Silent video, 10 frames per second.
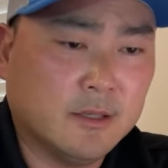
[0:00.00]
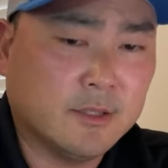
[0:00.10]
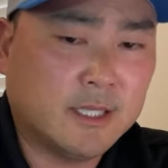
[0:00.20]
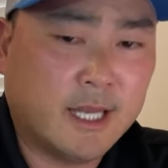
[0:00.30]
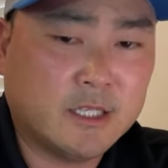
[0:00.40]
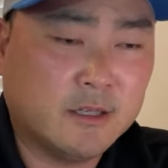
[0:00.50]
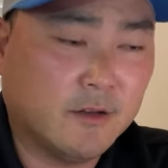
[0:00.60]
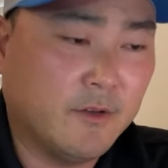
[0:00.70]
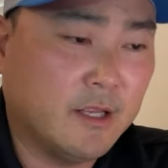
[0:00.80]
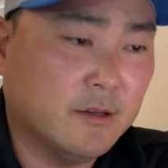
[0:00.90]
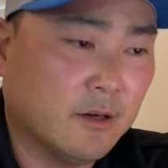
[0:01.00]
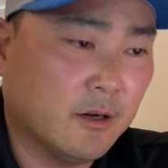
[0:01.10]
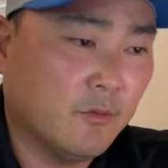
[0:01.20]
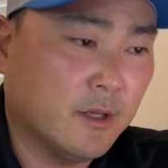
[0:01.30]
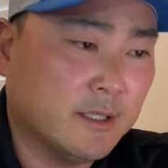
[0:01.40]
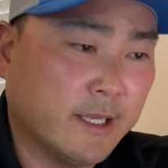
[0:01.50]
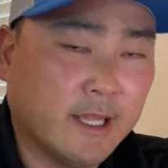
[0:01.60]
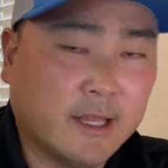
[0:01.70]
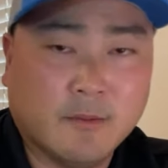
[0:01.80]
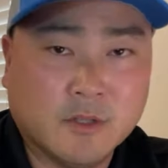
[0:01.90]
Those catch and cook videos are the ones that
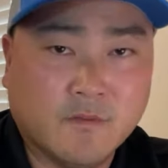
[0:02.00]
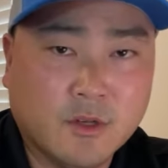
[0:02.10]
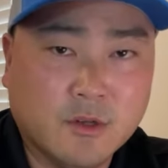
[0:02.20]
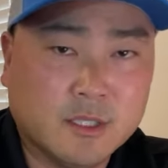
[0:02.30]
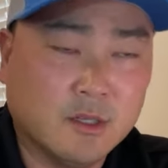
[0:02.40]
get the most views.